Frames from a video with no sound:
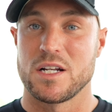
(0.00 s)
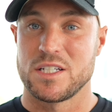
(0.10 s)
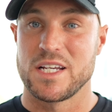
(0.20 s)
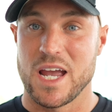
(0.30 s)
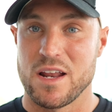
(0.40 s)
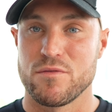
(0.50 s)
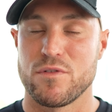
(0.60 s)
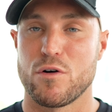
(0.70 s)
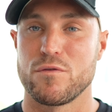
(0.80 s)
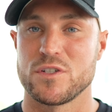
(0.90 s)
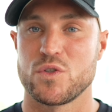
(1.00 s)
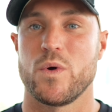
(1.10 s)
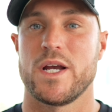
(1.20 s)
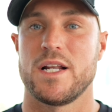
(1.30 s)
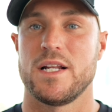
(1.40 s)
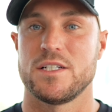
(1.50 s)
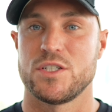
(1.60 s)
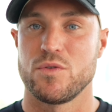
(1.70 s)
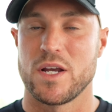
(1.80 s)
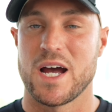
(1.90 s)
to get involved as quickly as
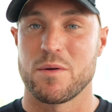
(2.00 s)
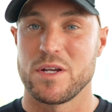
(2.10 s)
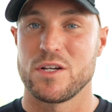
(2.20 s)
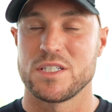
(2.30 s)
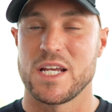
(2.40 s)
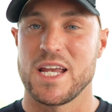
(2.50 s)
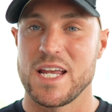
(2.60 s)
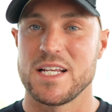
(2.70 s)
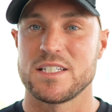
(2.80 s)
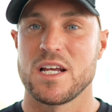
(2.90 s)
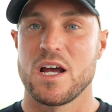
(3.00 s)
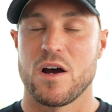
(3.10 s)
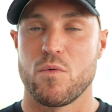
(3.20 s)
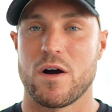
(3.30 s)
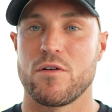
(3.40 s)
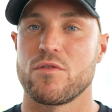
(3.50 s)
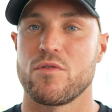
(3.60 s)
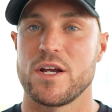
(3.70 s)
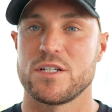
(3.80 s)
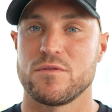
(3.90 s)
you can, because it is a wealth
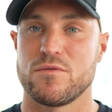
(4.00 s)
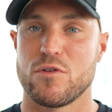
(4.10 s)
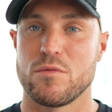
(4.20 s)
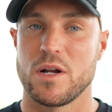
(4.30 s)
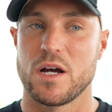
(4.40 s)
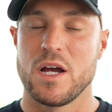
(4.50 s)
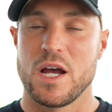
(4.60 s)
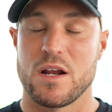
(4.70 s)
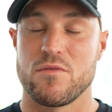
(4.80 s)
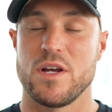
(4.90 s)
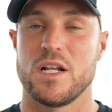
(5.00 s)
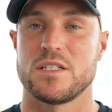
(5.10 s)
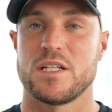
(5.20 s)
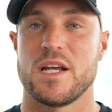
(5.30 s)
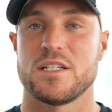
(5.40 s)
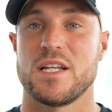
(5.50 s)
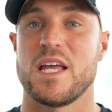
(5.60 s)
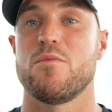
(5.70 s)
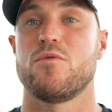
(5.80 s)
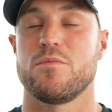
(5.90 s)
creation formula, and real estate has
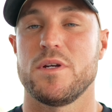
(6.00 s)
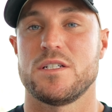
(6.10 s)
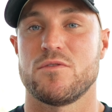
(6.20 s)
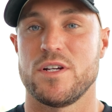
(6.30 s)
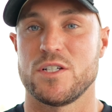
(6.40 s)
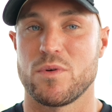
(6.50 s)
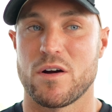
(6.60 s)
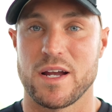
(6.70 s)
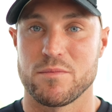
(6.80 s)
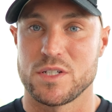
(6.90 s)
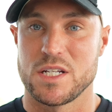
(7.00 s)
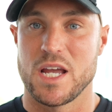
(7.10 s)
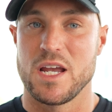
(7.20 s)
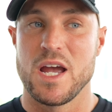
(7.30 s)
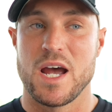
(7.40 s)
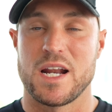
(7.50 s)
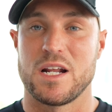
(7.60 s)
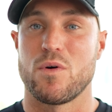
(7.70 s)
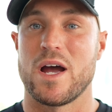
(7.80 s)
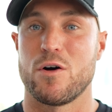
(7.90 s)
enabled me to reach where I am today, and it
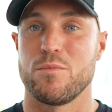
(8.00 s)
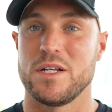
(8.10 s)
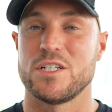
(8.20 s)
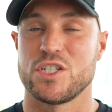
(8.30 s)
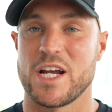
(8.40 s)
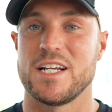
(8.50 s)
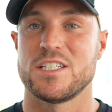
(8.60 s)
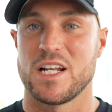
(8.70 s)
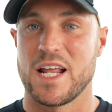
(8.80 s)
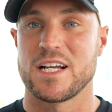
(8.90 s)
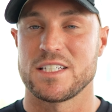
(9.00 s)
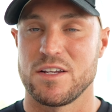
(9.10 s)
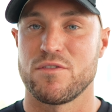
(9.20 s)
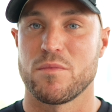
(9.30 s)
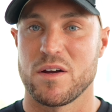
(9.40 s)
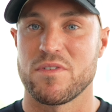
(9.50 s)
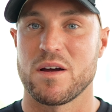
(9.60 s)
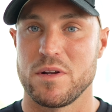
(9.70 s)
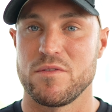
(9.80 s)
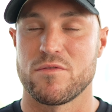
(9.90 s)
will help me to change the legacy for my
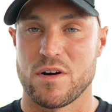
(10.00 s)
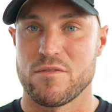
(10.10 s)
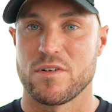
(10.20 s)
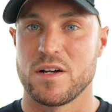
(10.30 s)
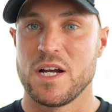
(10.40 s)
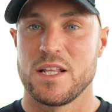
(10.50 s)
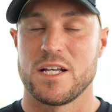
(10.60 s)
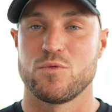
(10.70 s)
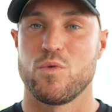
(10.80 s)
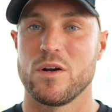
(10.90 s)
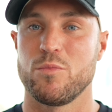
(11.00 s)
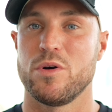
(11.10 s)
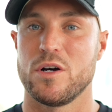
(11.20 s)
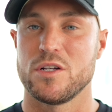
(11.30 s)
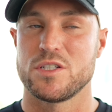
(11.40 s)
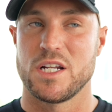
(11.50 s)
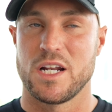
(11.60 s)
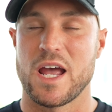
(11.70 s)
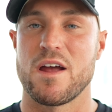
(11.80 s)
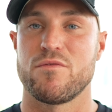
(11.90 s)
family forever. There's one person in
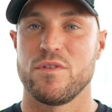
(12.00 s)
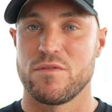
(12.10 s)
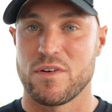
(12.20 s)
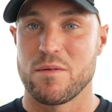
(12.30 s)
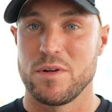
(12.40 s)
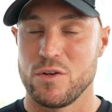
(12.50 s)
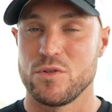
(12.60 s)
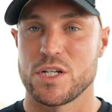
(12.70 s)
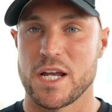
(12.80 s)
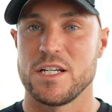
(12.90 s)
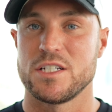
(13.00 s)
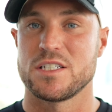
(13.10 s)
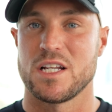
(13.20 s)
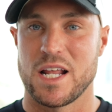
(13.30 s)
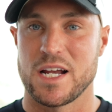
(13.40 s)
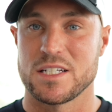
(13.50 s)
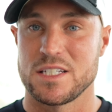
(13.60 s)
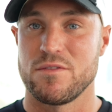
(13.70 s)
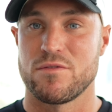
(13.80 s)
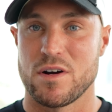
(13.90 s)
every family who changes the
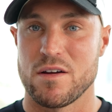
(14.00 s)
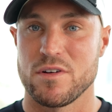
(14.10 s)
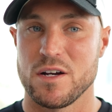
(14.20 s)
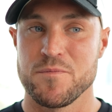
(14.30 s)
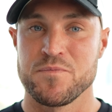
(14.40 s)
legacy forever,